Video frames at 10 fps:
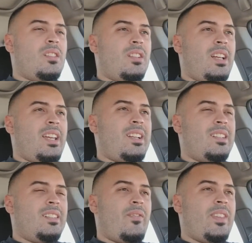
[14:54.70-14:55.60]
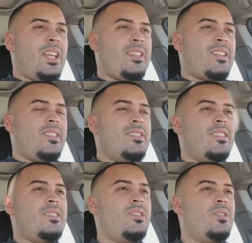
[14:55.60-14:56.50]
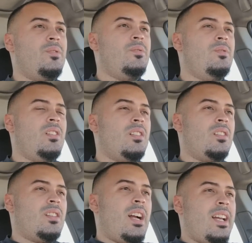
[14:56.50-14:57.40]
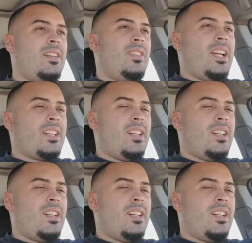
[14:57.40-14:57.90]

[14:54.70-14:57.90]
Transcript: Like, it turns into kind of like